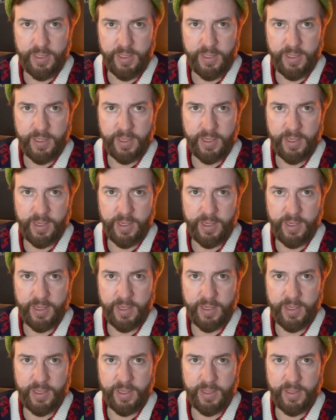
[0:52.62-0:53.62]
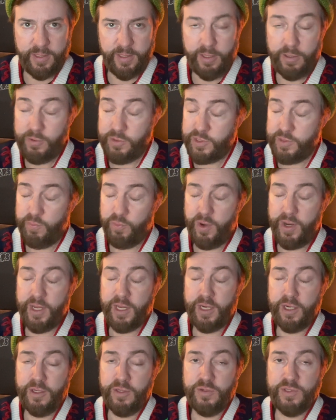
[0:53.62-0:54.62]
it was a
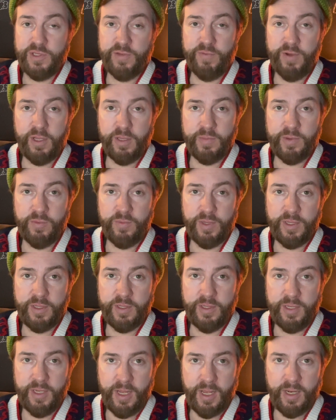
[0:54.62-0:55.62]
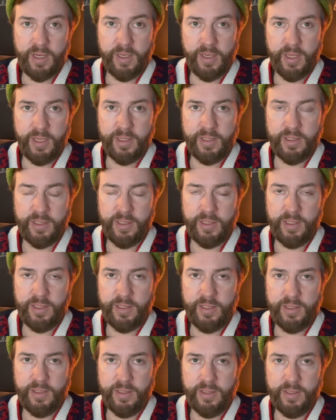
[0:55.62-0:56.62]
breaking news development. We could not let
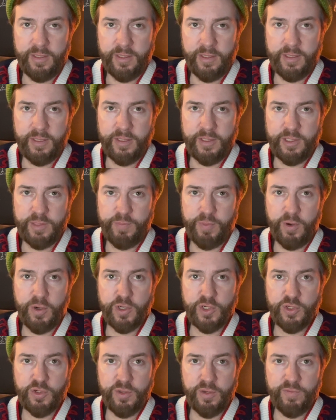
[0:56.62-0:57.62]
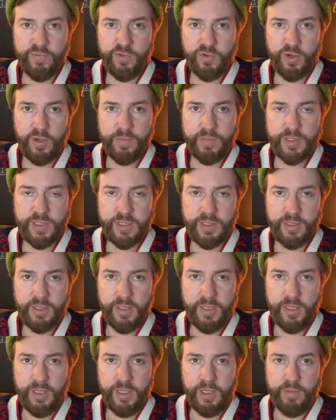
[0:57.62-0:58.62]
the departure of Trump's
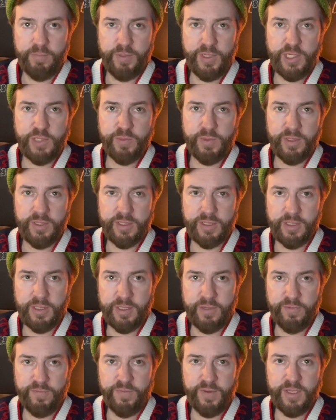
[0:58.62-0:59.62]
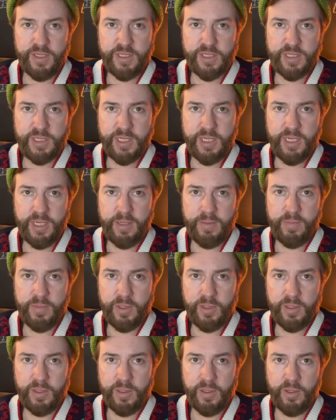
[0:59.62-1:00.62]
impeachment defense team
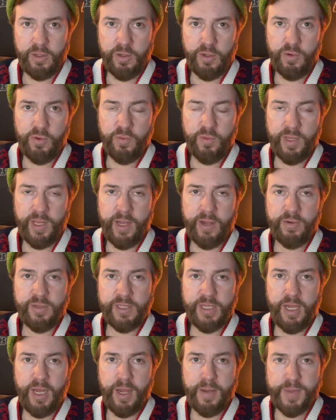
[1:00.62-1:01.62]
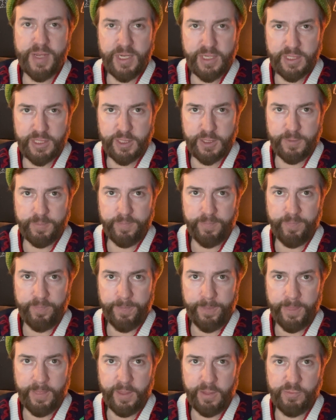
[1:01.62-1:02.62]
go without comment.
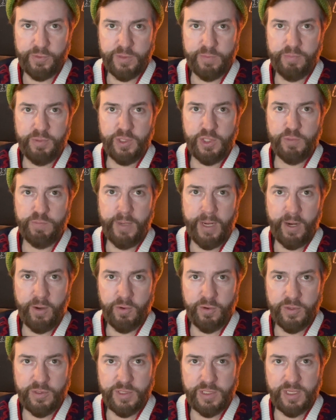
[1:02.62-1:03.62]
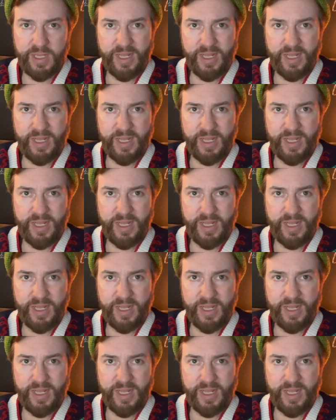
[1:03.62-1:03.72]
There was Butch Bowers